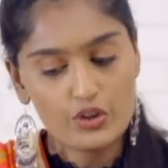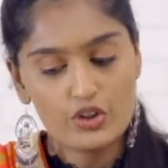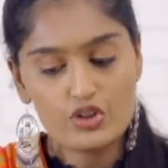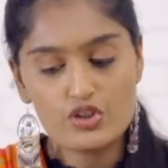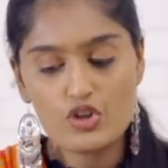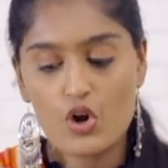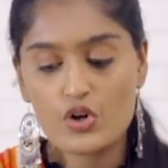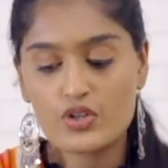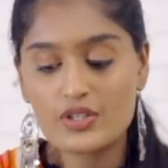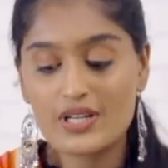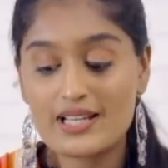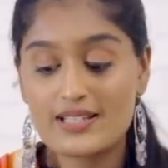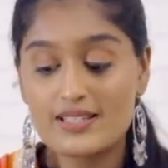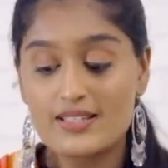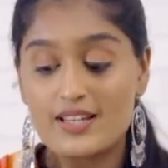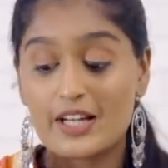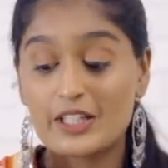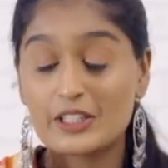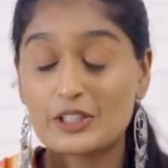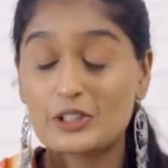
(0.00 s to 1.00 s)
your daughter has
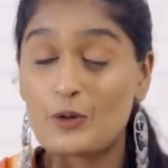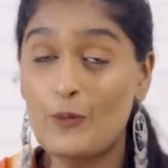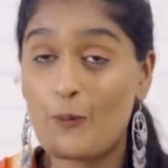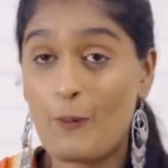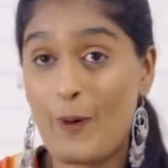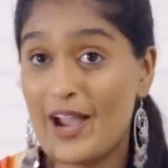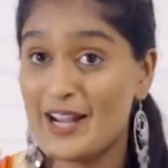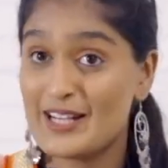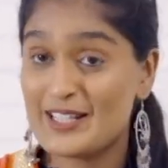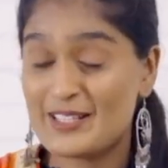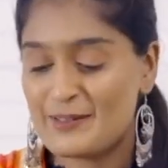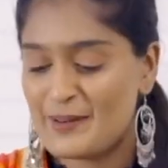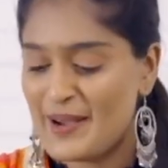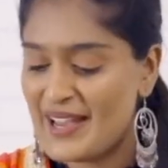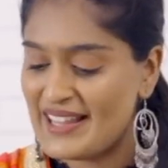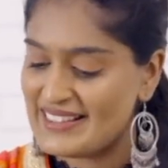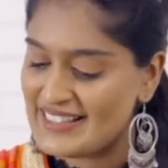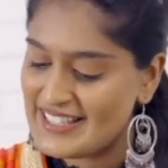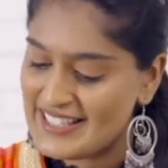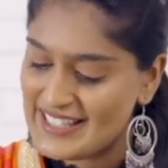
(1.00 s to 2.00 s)
done quite
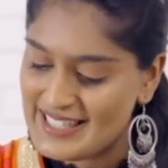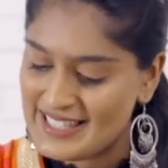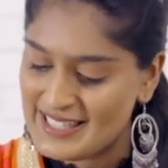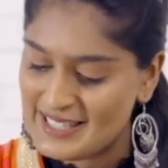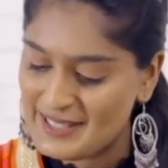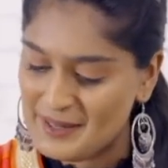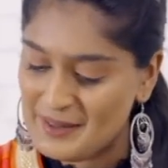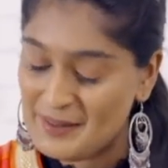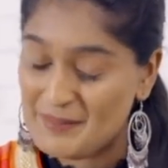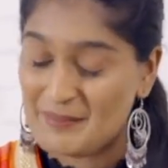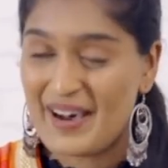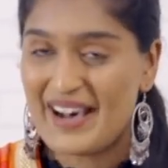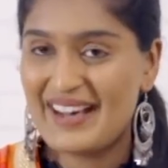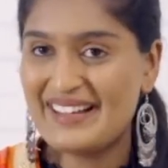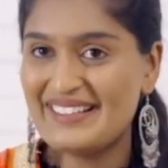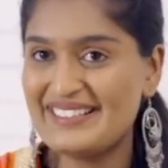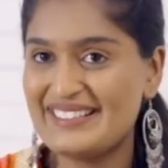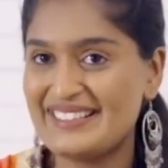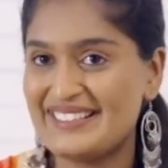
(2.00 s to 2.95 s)
well this term, huh?